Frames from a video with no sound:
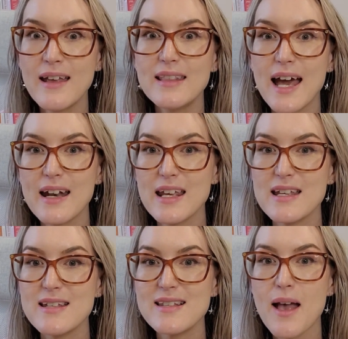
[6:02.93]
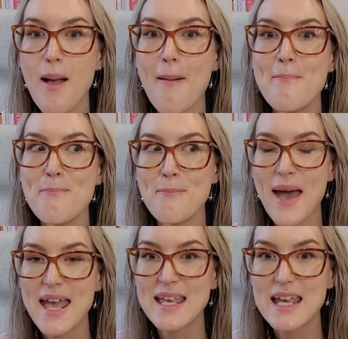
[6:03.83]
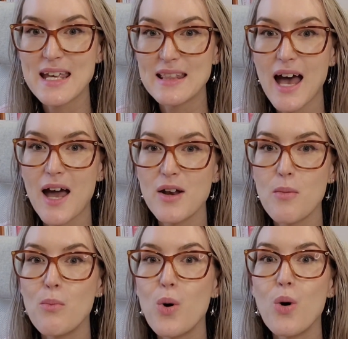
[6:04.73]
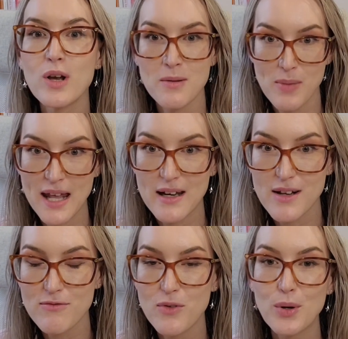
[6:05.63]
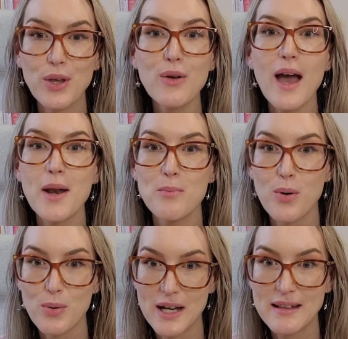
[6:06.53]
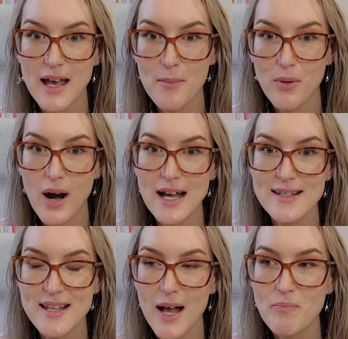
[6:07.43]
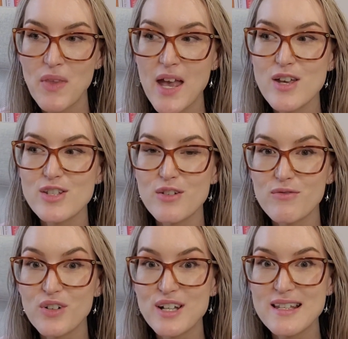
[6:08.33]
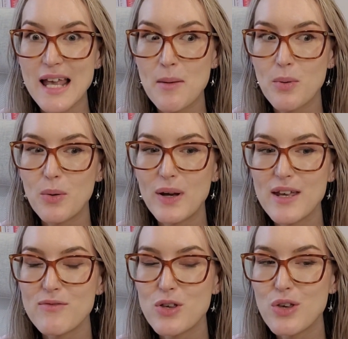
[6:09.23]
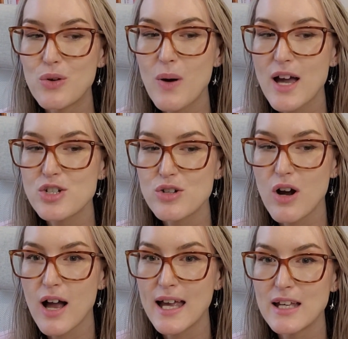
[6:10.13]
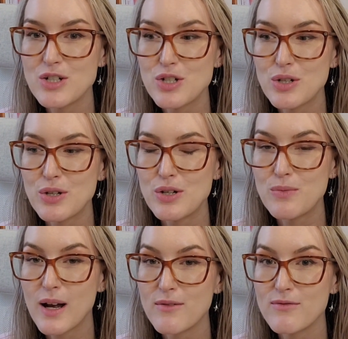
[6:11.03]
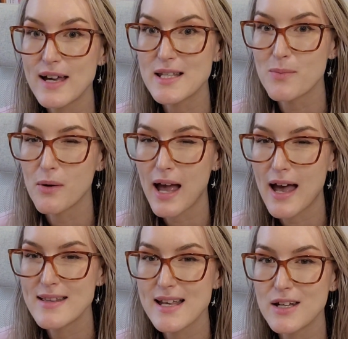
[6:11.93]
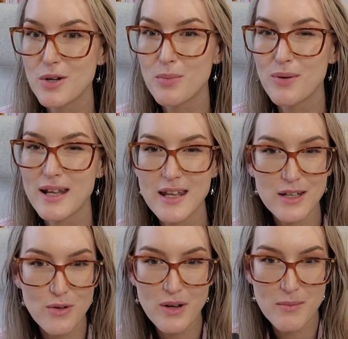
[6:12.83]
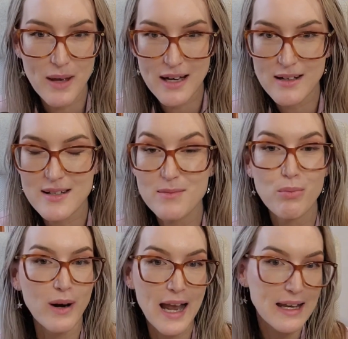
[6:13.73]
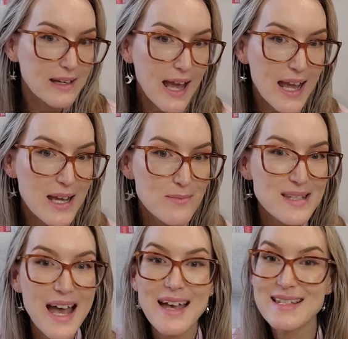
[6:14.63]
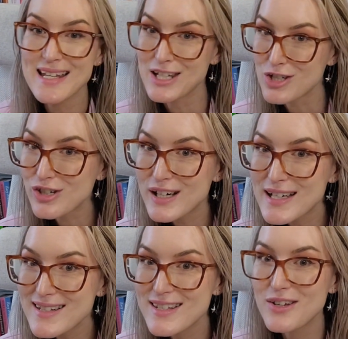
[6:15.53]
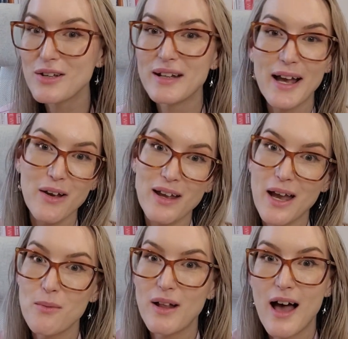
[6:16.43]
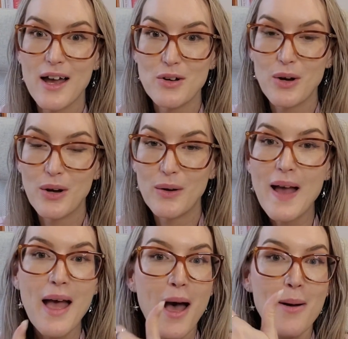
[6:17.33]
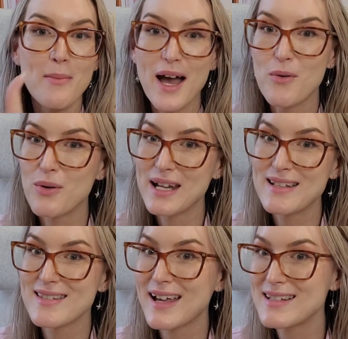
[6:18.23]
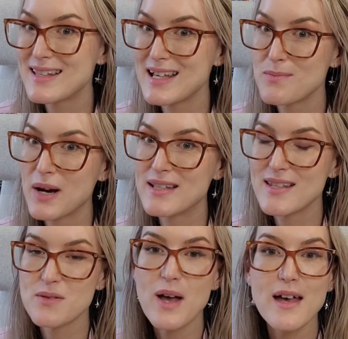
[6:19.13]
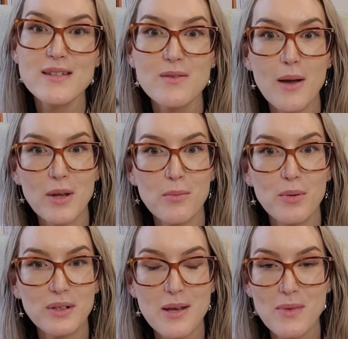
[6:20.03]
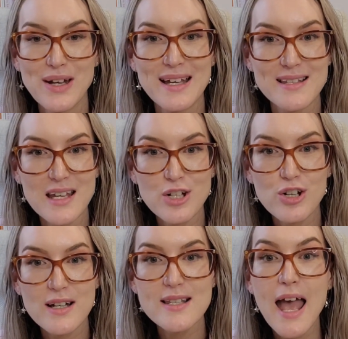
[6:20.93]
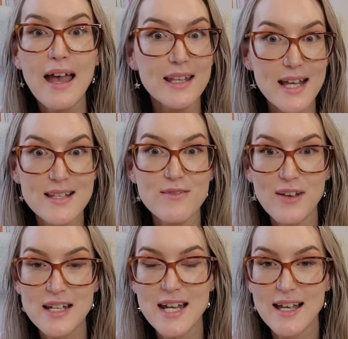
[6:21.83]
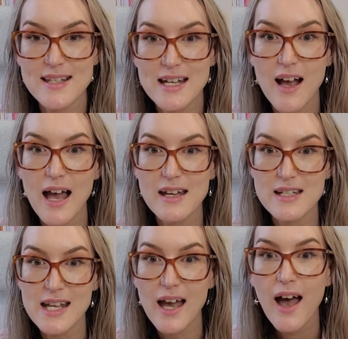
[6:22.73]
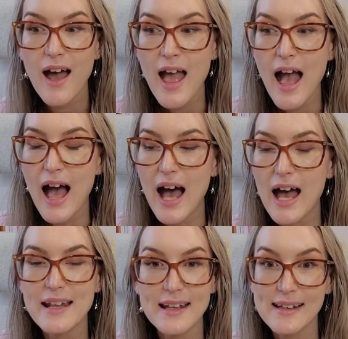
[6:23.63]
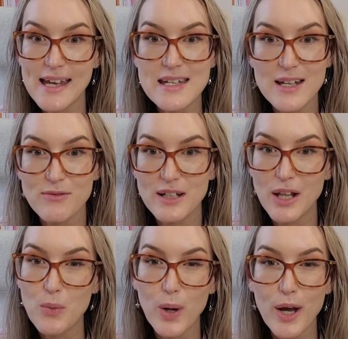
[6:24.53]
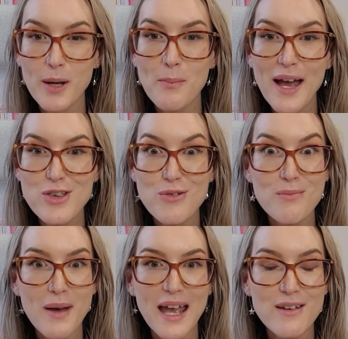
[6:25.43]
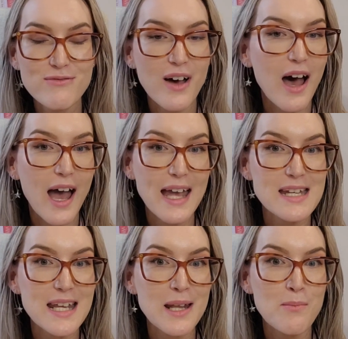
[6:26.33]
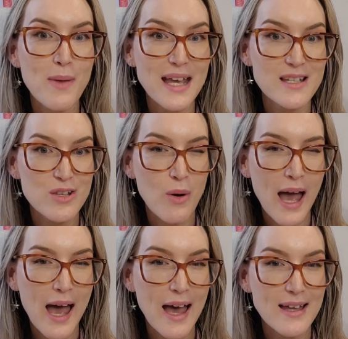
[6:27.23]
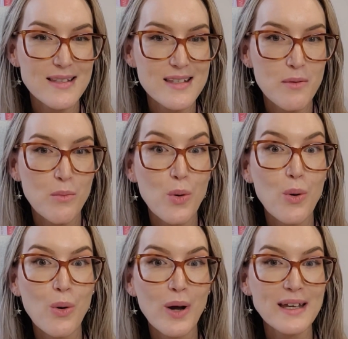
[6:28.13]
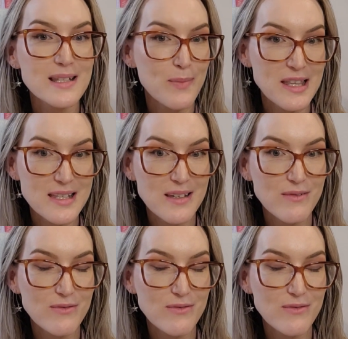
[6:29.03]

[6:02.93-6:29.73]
that is making that more competitive for you and putting that price up. So for example, if you are trying to run Facebook ads and you're putting in your competitors' brand names as interest, so you're like, okay, well, I know my audience likes these brands as well, so I'm going to put them in as interest. That's a fantastic idea, and that can definitely work, but you may find it makes your ads more expensive,